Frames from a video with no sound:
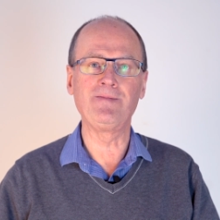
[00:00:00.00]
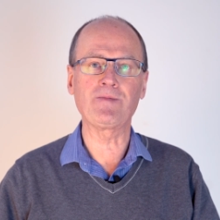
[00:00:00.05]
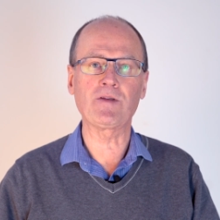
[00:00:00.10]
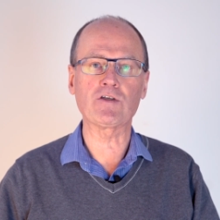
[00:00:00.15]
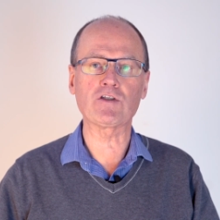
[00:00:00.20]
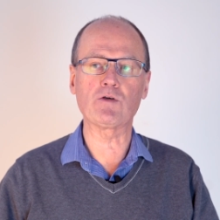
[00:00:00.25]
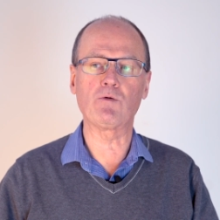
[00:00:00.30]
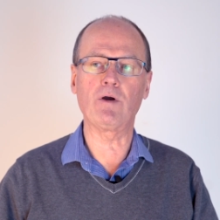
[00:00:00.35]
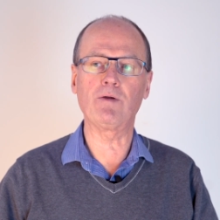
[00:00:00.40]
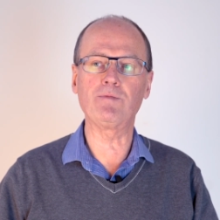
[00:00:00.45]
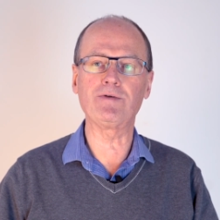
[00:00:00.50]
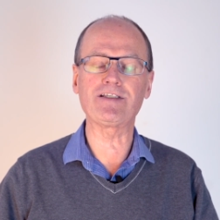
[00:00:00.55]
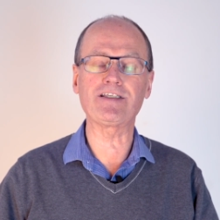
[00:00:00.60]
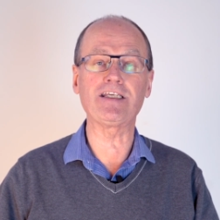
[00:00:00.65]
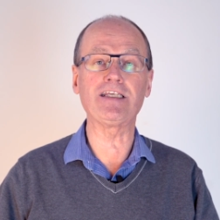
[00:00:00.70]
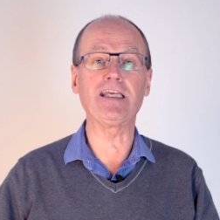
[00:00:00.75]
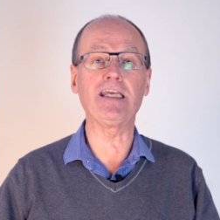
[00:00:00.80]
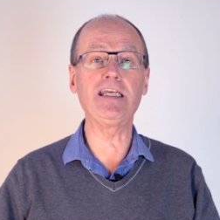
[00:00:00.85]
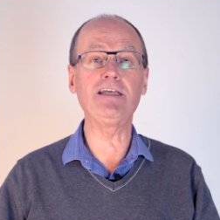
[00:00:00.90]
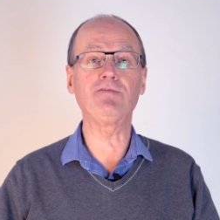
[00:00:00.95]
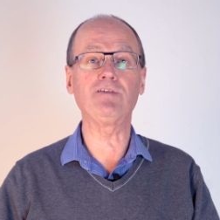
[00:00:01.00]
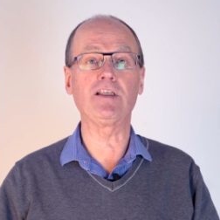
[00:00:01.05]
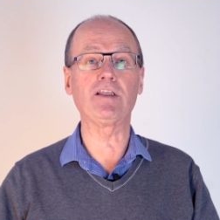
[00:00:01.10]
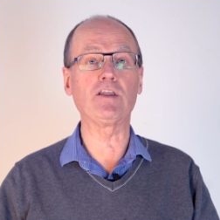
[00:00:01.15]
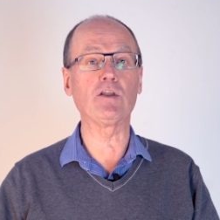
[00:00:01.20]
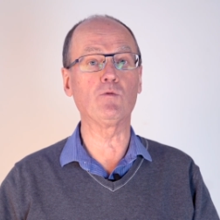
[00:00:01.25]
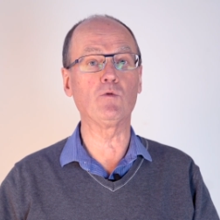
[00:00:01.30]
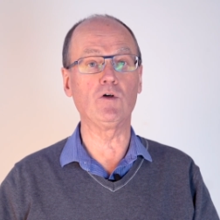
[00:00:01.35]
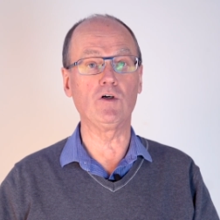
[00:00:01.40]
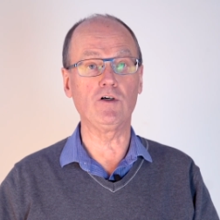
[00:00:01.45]
So when we see evil in
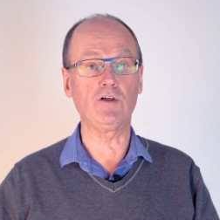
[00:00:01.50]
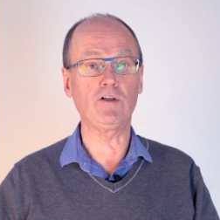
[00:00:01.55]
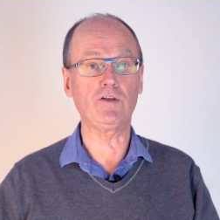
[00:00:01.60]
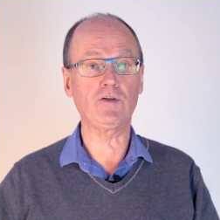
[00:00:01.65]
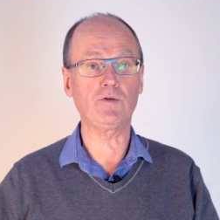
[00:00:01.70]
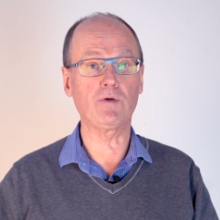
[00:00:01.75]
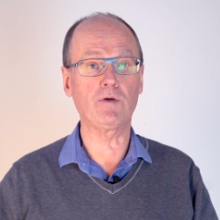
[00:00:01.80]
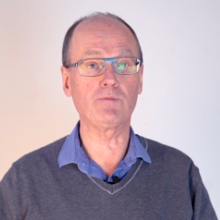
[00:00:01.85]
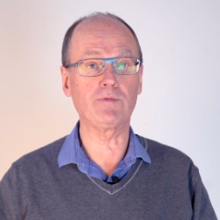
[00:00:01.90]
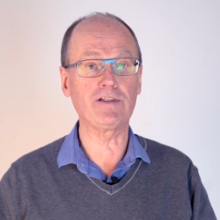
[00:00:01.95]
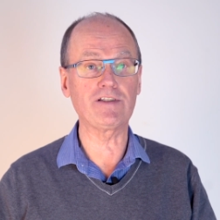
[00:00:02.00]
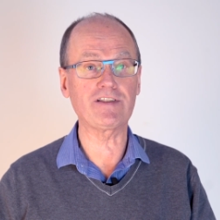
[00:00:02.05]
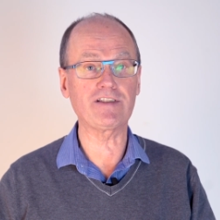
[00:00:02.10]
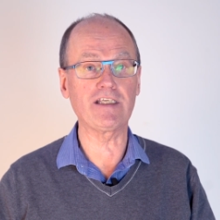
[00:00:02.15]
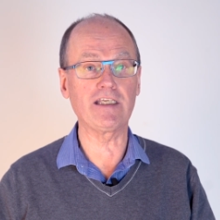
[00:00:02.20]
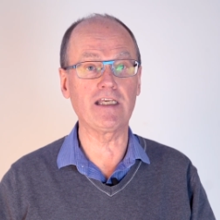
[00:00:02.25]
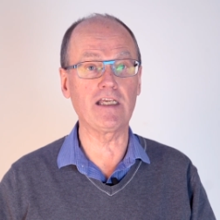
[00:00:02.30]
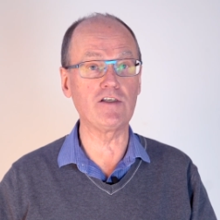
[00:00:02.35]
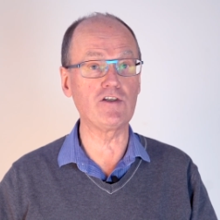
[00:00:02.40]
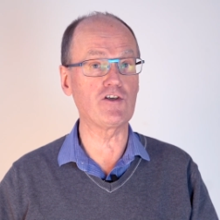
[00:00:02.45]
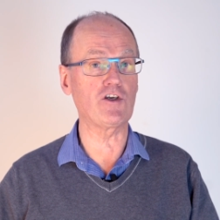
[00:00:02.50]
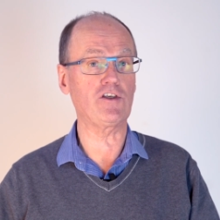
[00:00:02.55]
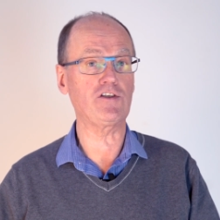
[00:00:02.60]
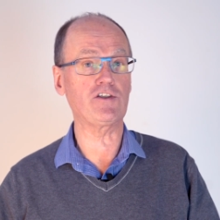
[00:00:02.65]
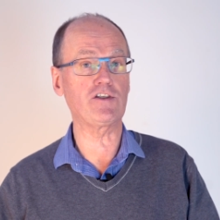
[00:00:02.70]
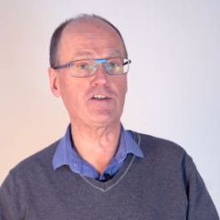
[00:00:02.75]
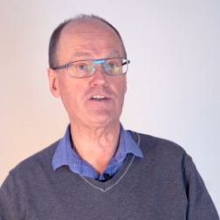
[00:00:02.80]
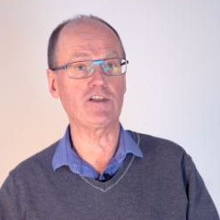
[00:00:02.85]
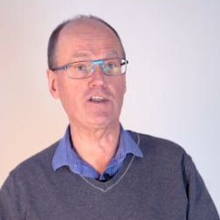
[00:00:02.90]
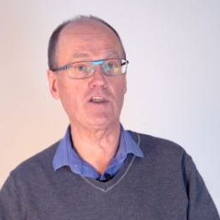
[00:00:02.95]
the world, when we see
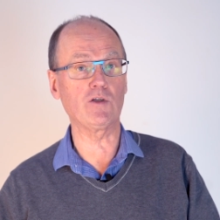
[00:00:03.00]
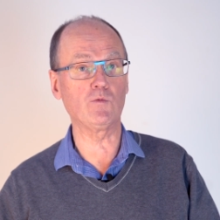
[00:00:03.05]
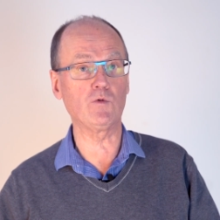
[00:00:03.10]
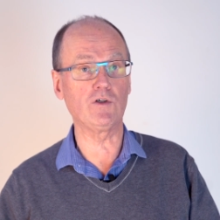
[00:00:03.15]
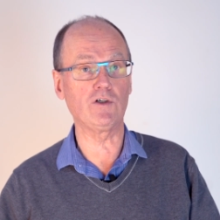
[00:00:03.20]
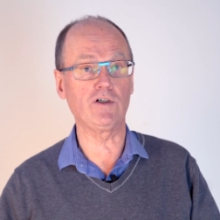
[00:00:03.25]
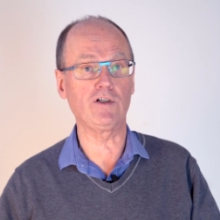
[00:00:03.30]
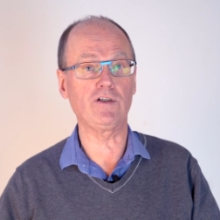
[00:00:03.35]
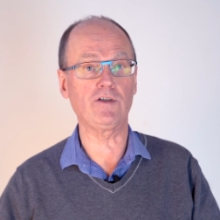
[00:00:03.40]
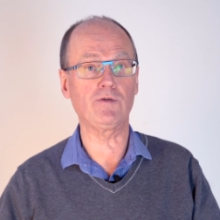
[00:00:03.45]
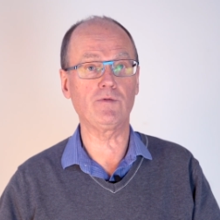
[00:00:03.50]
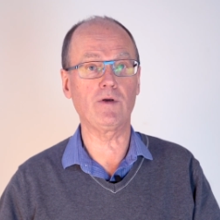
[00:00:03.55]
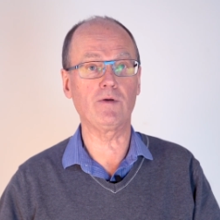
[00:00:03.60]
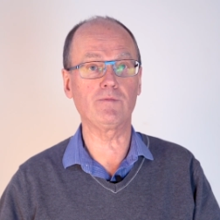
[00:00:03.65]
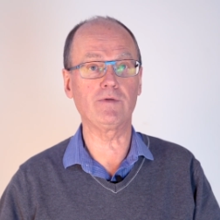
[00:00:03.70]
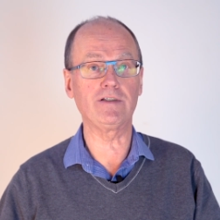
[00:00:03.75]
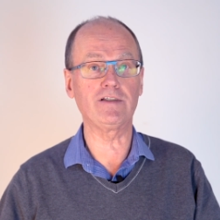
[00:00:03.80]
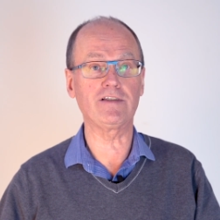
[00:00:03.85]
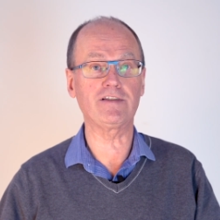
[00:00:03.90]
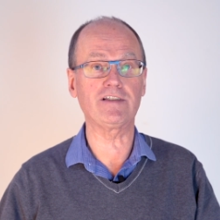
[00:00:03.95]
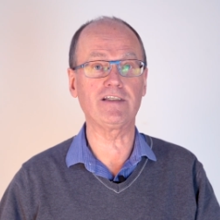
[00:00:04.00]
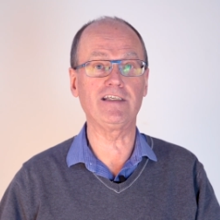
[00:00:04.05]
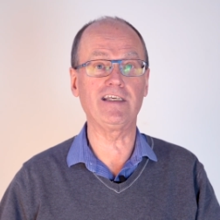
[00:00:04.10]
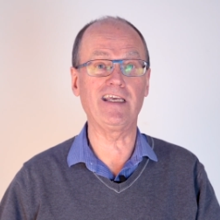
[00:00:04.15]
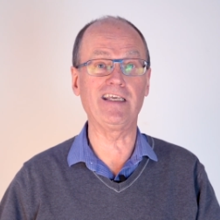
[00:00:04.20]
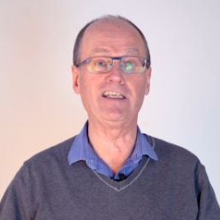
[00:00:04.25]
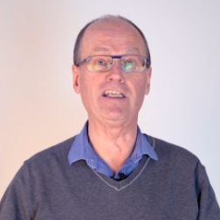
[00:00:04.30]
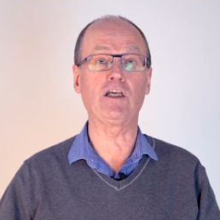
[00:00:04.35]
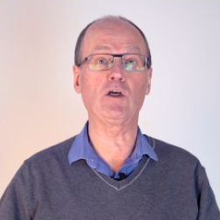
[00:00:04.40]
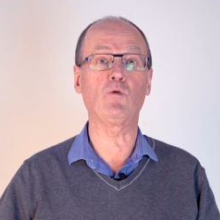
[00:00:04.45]
injustice in the world, when we see
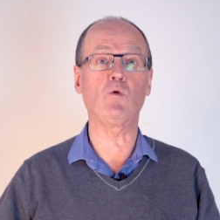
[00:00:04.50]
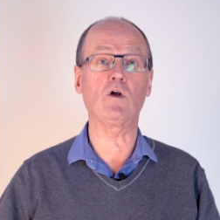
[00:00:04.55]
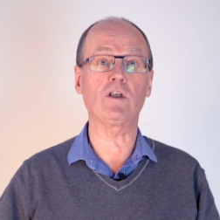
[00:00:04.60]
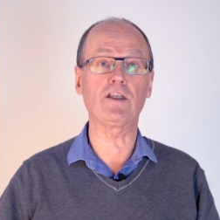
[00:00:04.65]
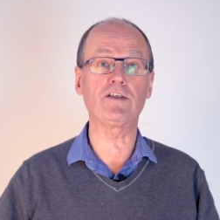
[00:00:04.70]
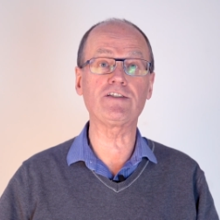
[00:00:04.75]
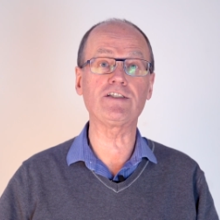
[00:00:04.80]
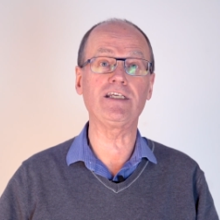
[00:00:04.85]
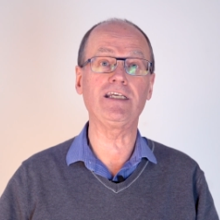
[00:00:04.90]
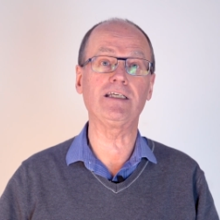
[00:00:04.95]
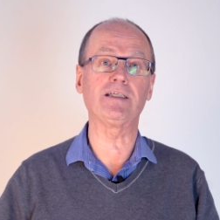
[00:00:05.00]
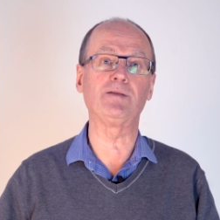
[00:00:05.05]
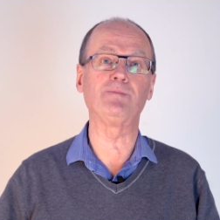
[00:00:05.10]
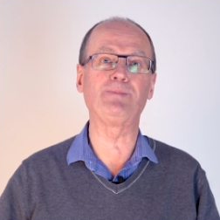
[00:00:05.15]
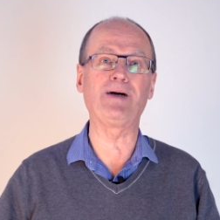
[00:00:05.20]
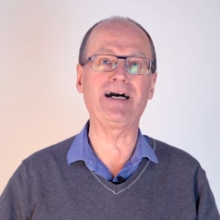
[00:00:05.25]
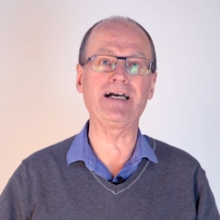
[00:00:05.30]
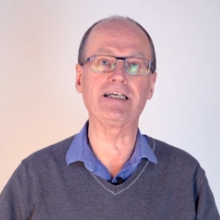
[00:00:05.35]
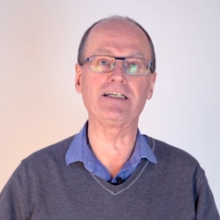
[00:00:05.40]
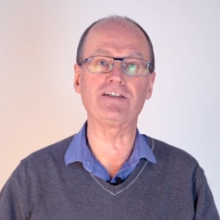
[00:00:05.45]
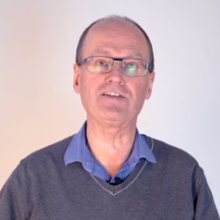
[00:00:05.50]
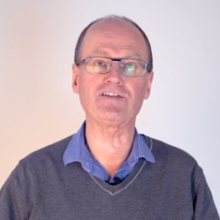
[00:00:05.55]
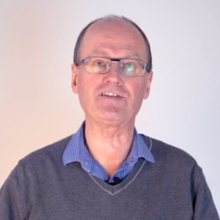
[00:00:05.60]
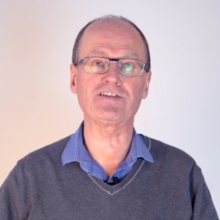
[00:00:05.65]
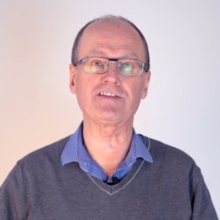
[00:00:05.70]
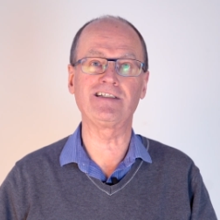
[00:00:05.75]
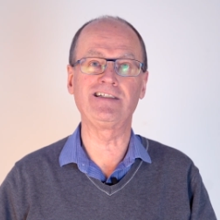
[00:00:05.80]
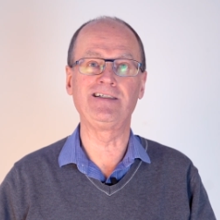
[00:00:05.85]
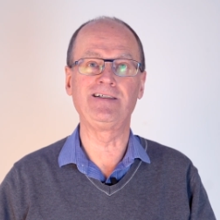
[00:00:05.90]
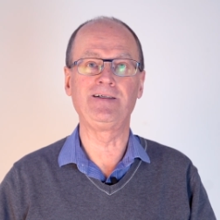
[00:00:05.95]
inequality and
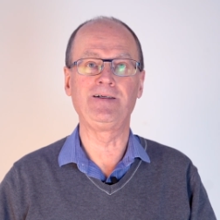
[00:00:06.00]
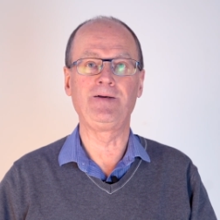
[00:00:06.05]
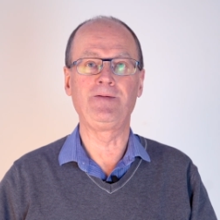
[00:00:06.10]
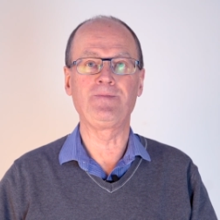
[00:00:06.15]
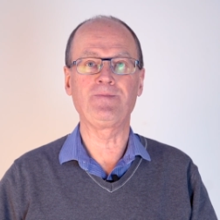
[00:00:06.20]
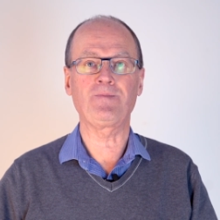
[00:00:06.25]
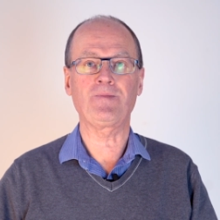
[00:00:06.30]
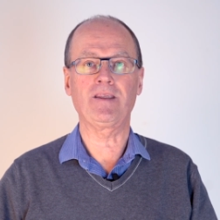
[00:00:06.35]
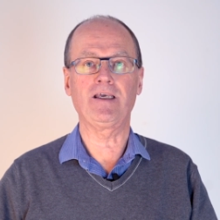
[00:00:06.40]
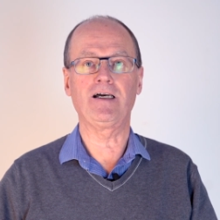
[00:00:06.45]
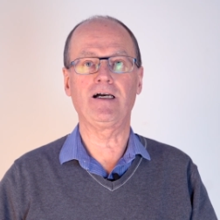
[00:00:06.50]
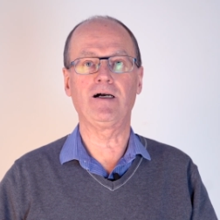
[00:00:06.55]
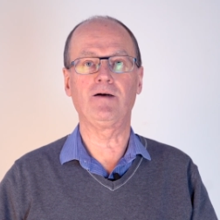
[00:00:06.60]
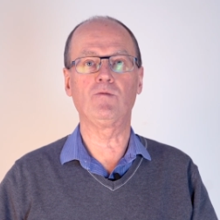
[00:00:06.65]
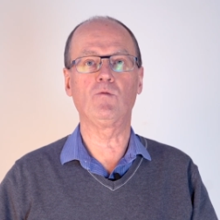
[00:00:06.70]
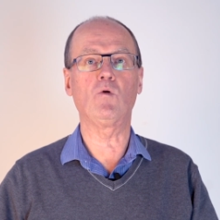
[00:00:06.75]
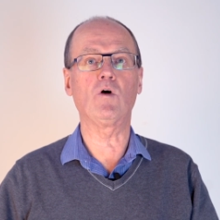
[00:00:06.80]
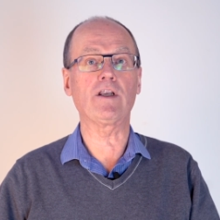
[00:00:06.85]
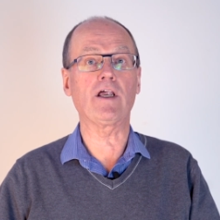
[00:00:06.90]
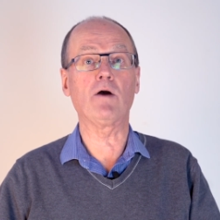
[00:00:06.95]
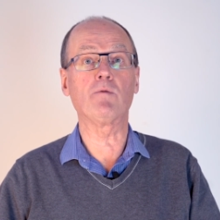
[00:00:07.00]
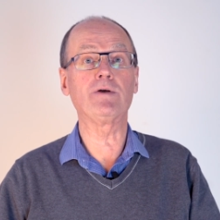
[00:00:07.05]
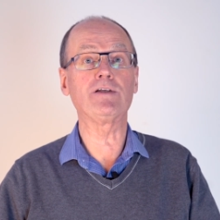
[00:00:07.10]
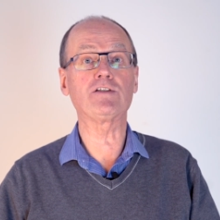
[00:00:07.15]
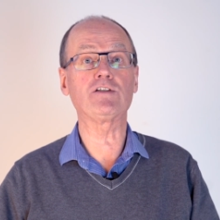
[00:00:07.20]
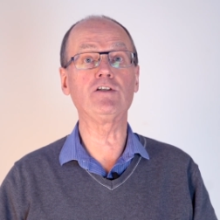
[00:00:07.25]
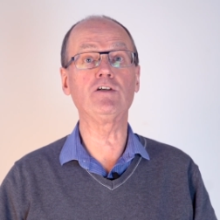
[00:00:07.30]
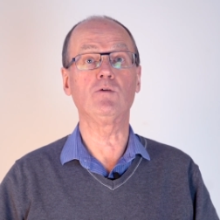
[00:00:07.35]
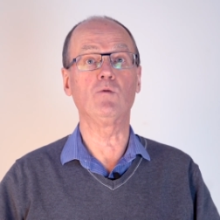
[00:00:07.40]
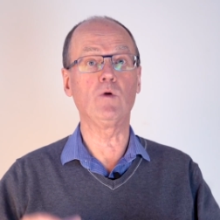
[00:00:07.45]
bias, um, what are we
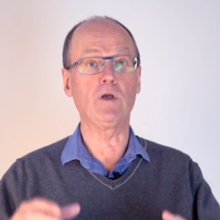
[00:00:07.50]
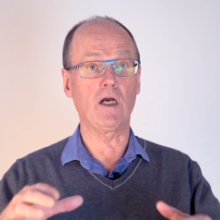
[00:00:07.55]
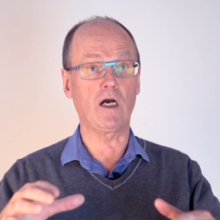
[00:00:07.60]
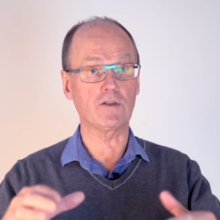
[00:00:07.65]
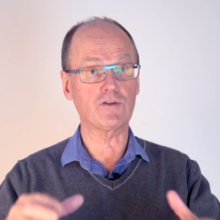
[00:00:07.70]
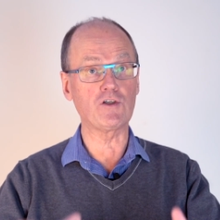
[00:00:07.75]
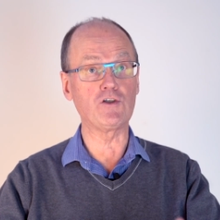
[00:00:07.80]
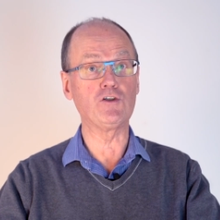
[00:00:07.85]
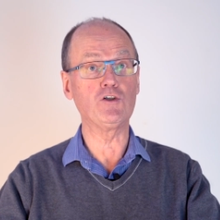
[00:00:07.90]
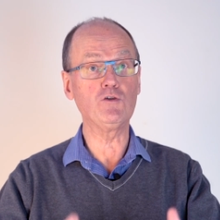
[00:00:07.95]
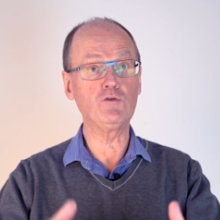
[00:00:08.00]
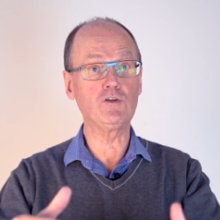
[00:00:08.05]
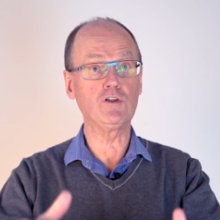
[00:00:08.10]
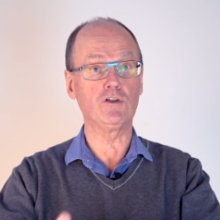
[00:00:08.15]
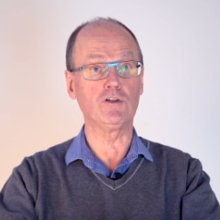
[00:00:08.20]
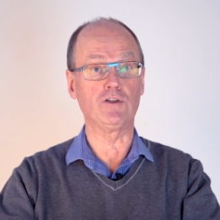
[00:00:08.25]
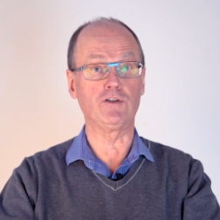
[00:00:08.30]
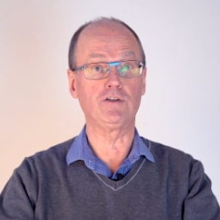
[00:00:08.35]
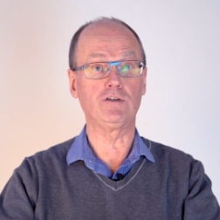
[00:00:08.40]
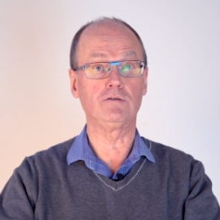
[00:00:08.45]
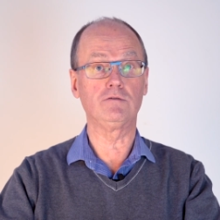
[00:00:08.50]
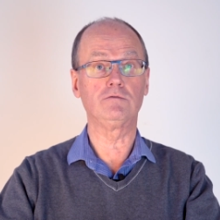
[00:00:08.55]
to do? We are to do good.